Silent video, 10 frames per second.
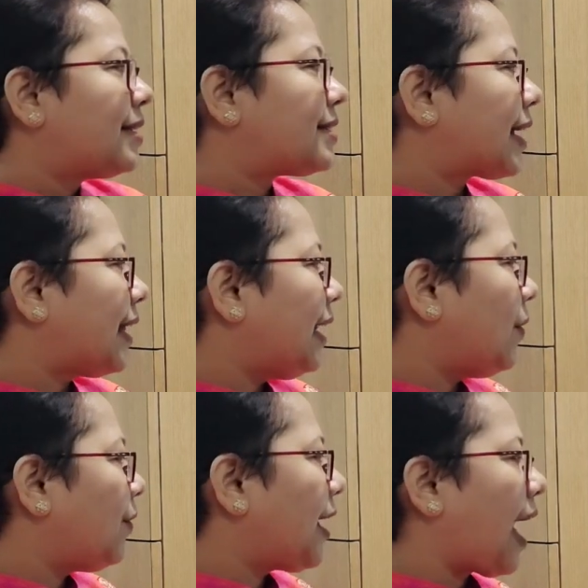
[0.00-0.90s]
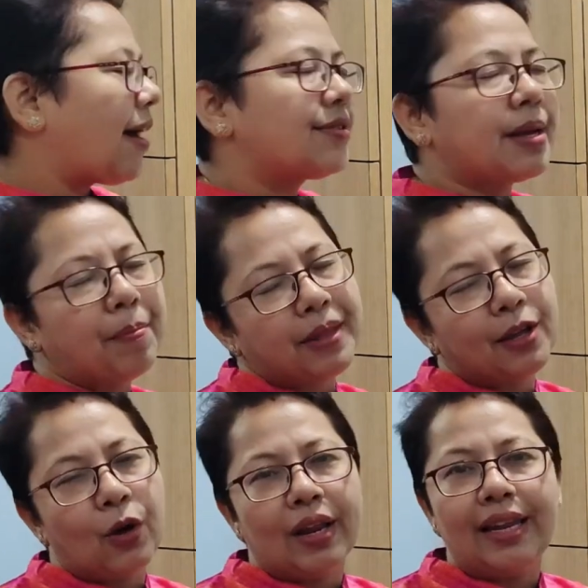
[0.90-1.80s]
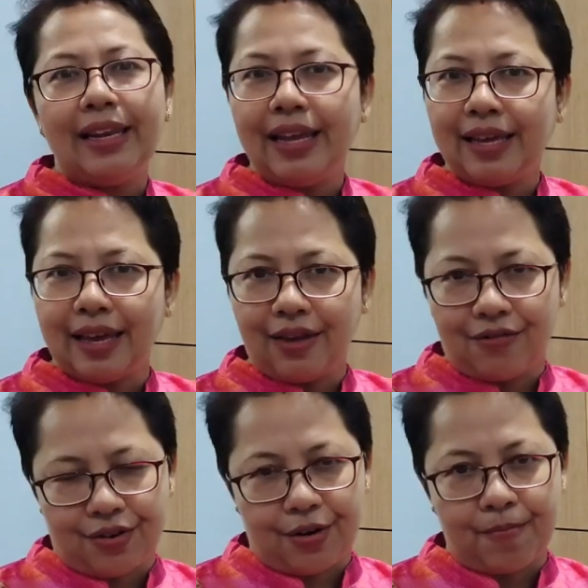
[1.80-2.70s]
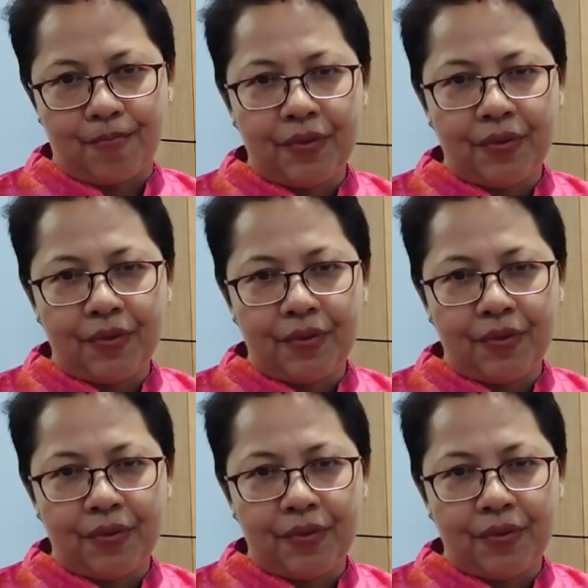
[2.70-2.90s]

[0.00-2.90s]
Secondly, we have something called a linking verb.